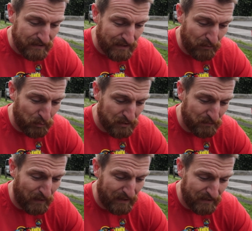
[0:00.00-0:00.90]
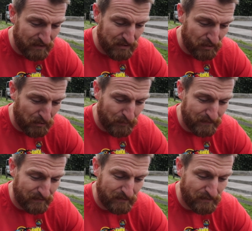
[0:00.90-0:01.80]
So that'll put Spain at the top,
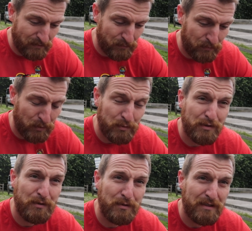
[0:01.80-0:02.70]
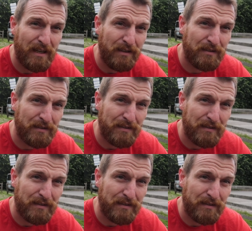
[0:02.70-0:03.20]
Portugal second.